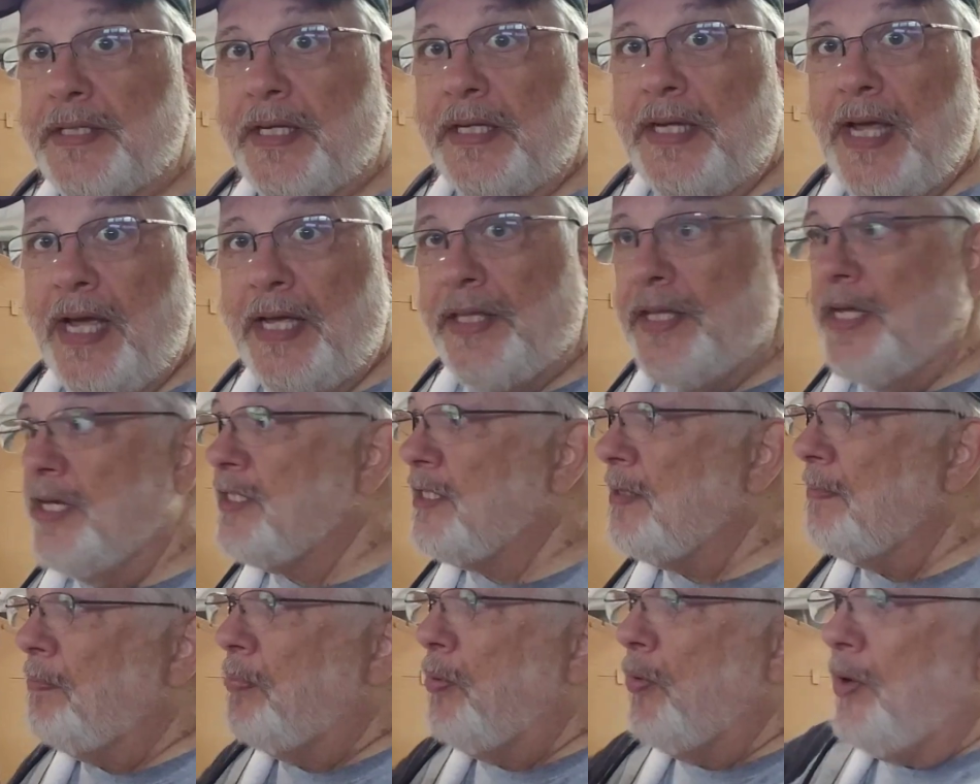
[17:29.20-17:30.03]
to take this
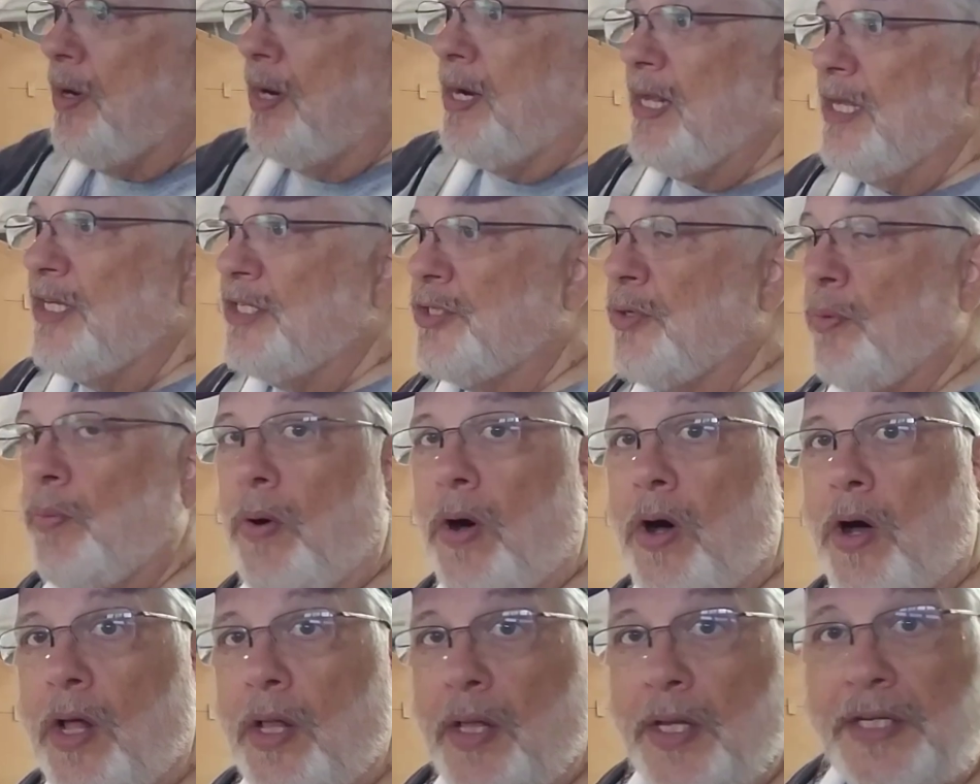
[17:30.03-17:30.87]
and put it against the
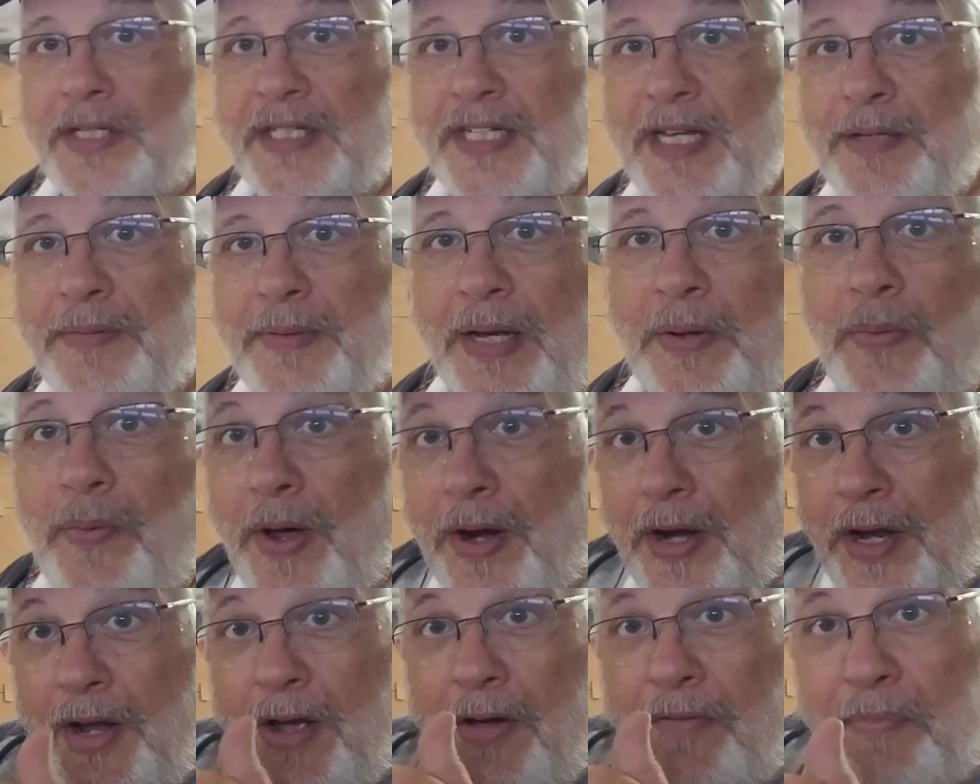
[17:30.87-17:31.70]
wall. It seems like
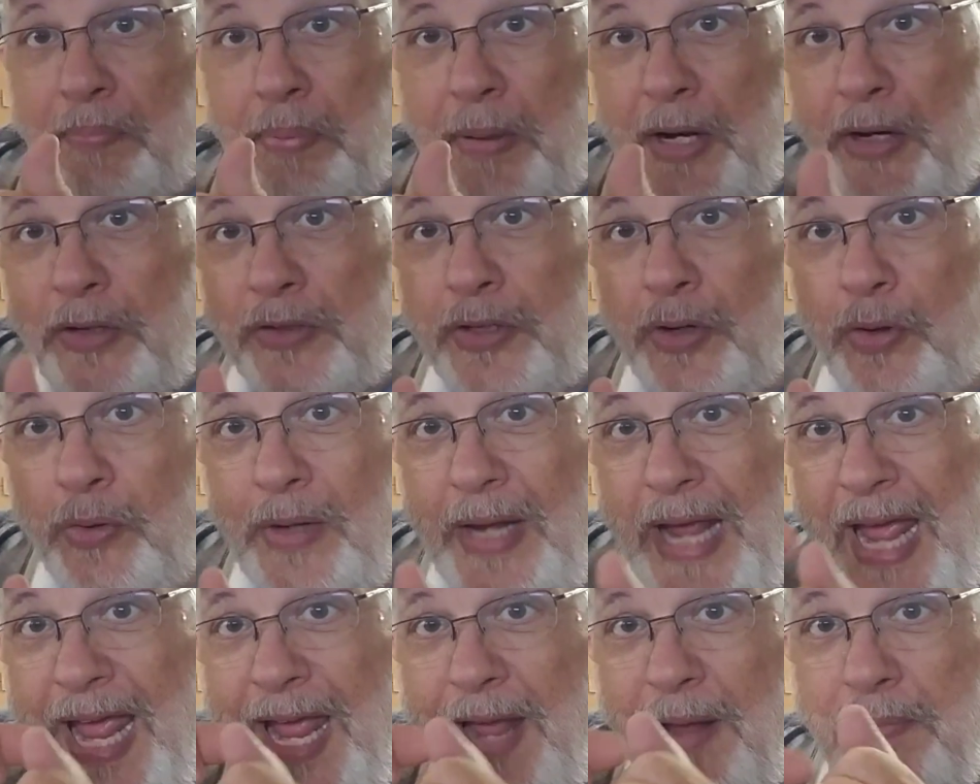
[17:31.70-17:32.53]
one, you know, play those little
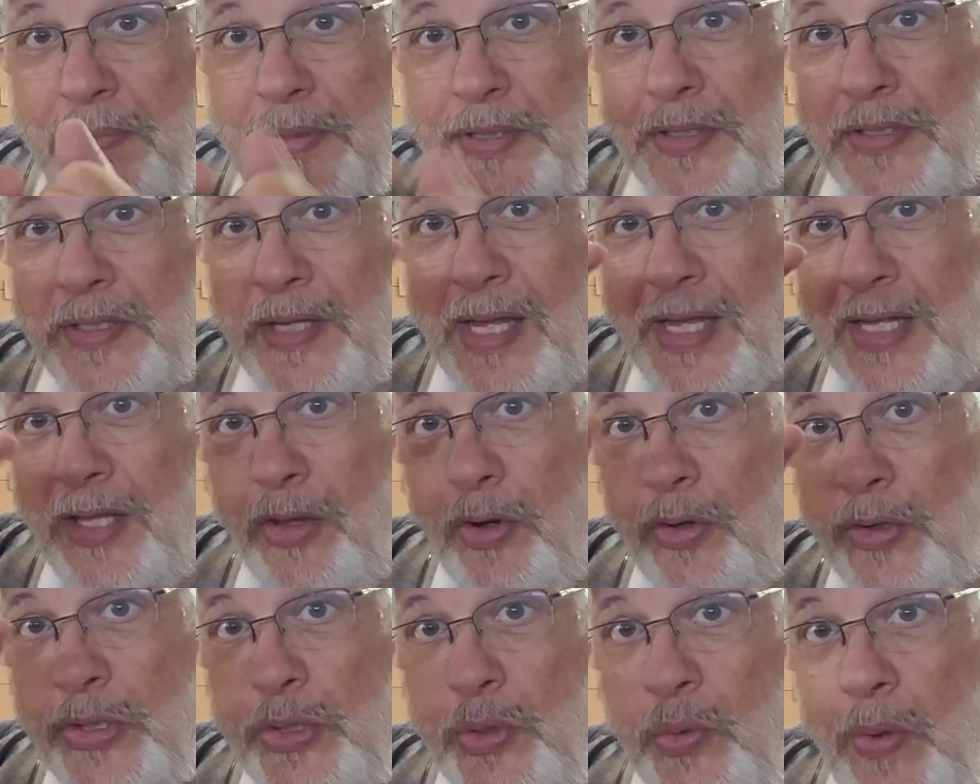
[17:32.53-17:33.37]
games, it's like
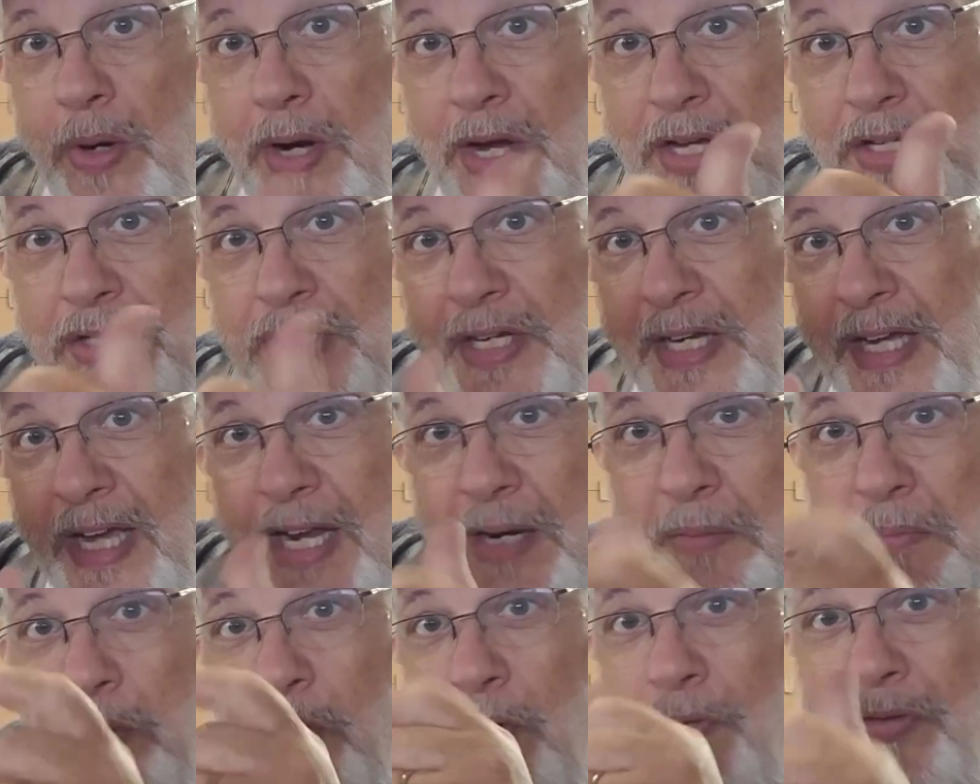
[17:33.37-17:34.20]
little squares and you gotta
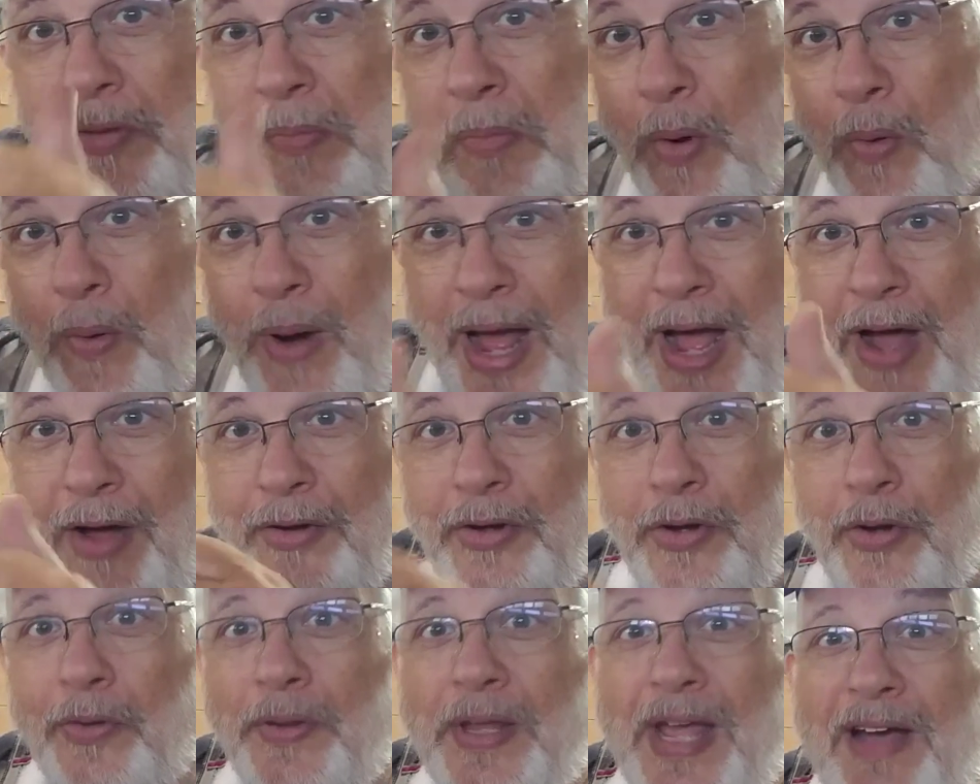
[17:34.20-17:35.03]
move them around.
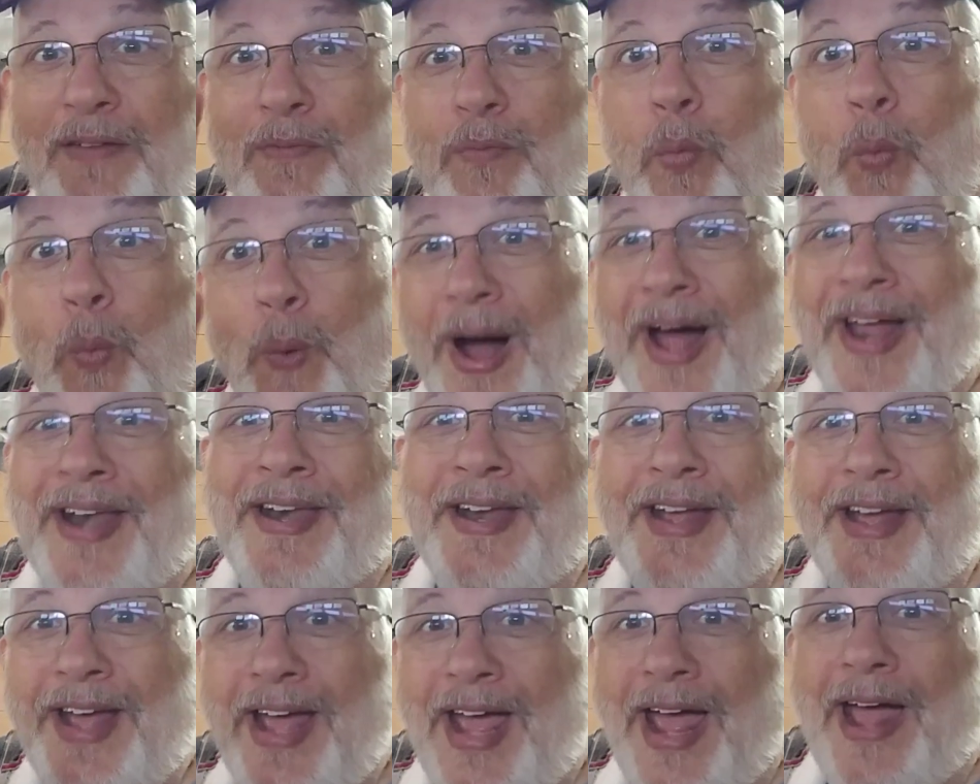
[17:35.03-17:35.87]
You only have one
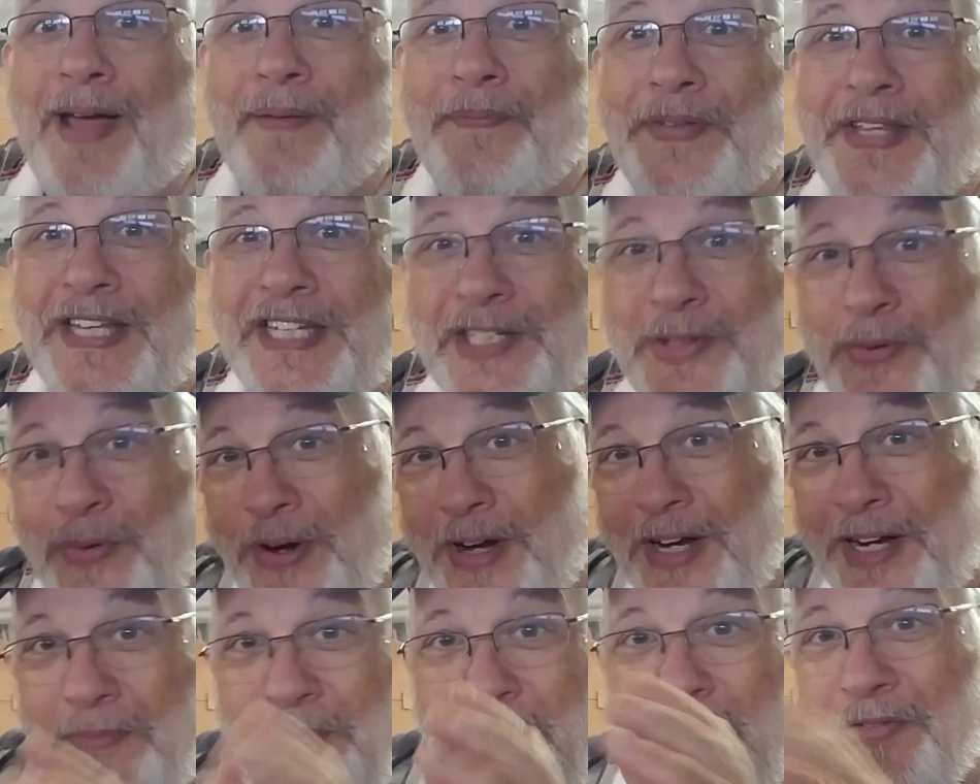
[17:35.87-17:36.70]
empty
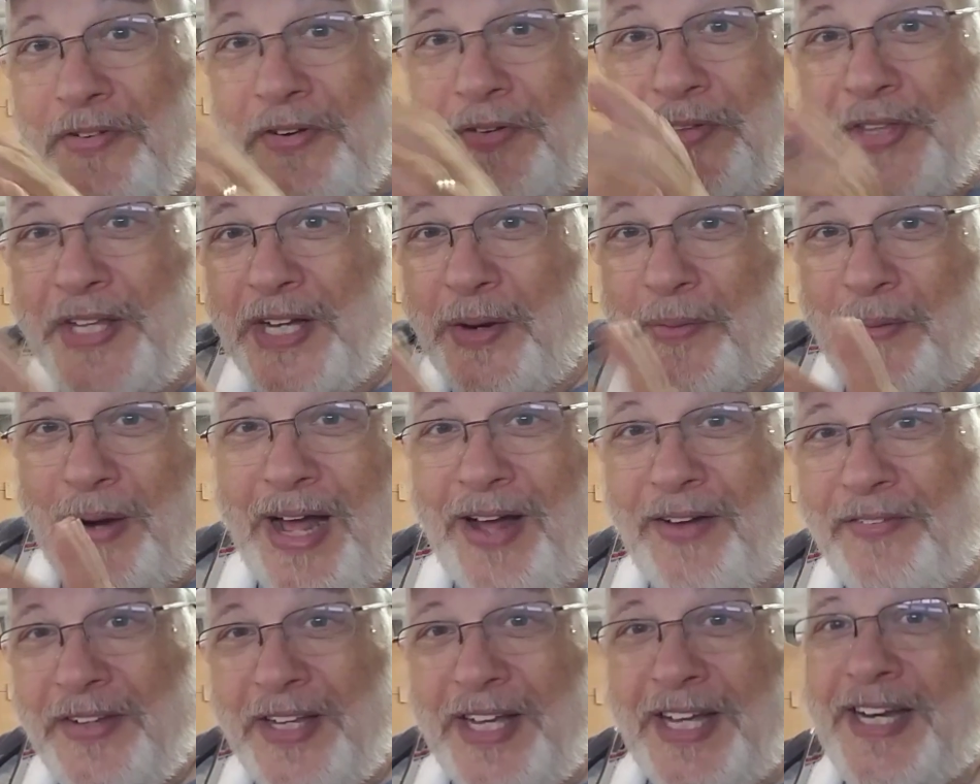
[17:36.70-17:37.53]
square to move everything
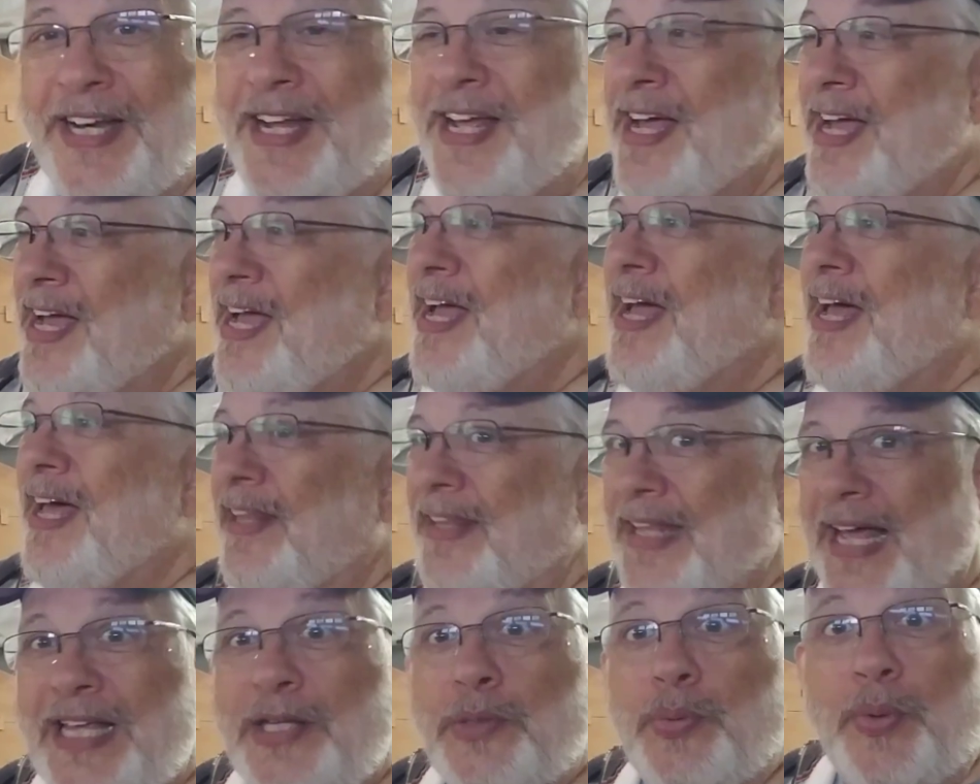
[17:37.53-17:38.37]
around in.
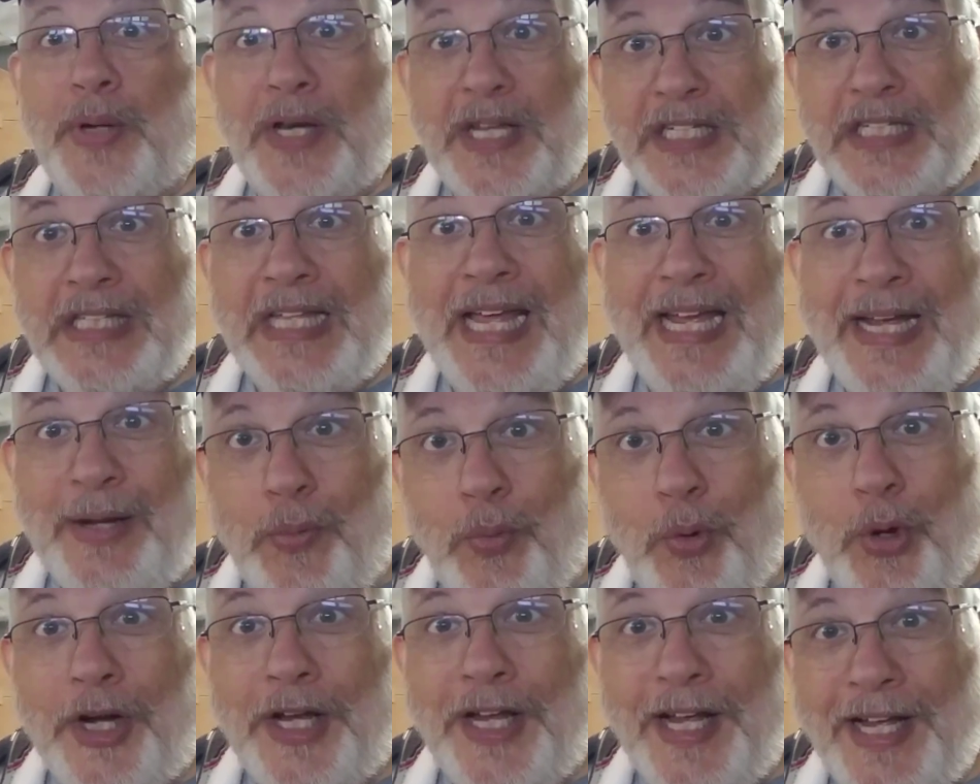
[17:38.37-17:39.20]
That's what it's like
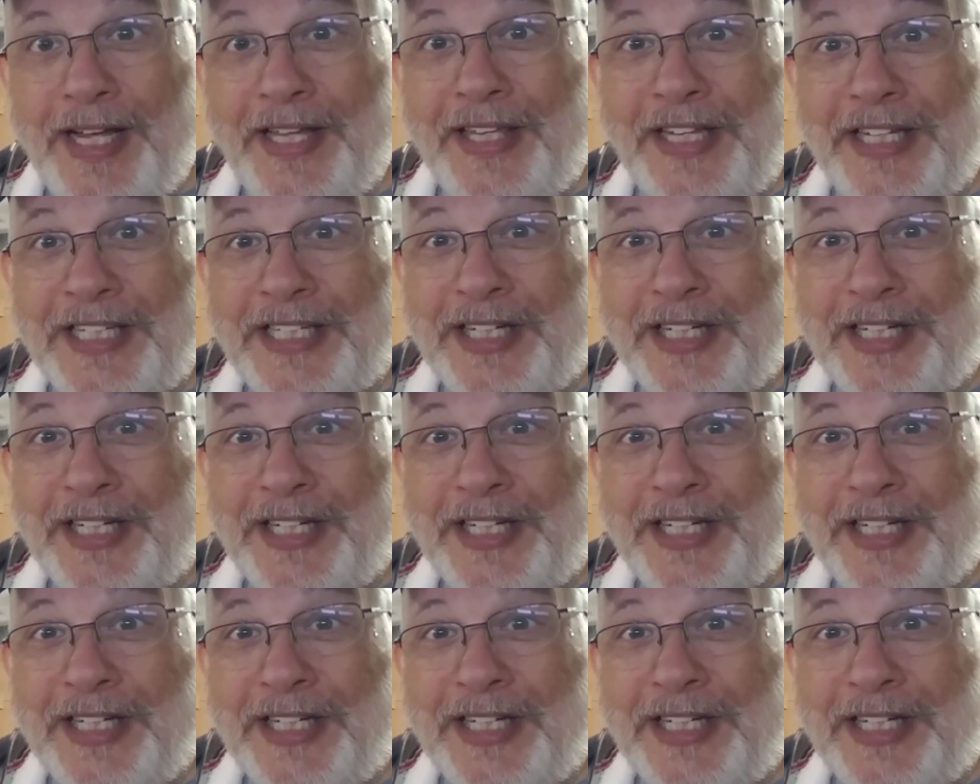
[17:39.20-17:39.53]
working in this